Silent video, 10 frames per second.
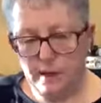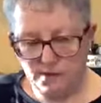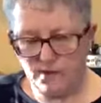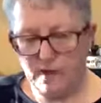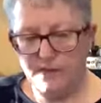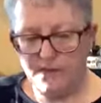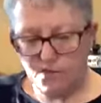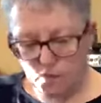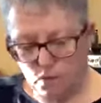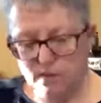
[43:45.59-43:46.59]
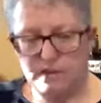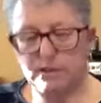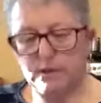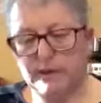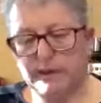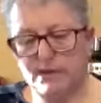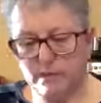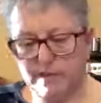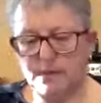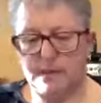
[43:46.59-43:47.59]
100 grams of water in your
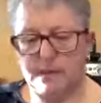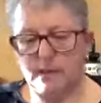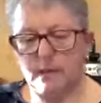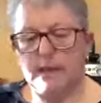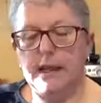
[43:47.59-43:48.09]
recipe.